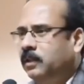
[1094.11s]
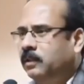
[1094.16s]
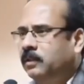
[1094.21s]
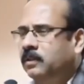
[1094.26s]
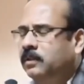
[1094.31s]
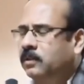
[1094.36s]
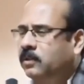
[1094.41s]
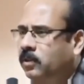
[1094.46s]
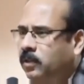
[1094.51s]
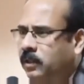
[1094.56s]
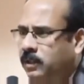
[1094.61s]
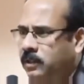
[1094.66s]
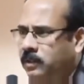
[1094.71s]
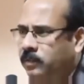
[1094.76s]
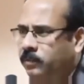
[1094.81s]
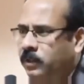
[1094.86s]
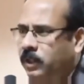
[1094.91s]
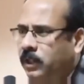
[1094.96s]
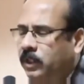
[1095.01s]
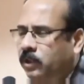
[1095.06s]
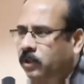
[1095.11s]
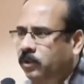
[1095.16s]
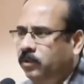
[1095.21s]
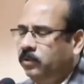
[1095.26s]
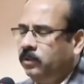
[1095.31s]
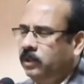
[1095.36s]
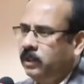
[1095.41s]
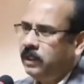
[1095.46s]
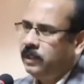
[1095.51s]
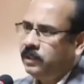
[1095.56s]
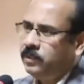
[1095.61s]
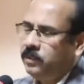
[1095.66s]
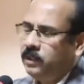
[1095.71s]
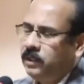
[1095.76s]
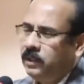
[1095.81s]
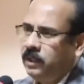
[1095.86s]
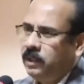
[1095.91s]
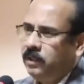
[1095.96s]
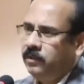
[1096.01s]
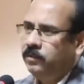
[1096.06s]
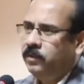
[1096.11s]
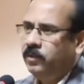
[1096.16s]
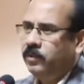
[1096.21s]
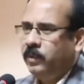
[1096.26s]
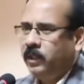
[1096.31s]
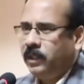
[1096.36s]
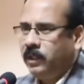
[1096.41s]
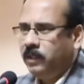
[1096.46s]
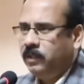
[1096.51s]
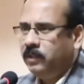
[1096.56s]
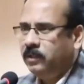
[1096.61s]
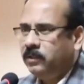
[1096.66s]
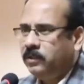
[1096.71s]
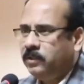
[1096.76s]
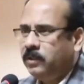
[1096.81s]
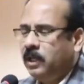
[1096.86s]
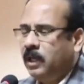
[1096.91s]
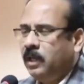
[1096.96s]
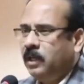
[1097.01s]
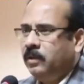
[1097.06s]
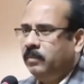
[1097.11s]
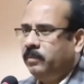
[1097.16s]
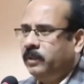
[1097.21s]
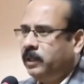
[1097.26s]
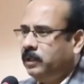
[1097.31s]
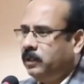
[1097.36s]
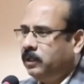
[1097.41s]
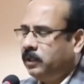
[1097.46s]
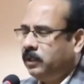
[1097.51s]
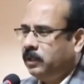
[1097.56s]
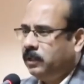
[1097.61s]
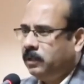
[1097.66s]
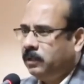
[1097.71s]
This is not something new. It has been there for many years, but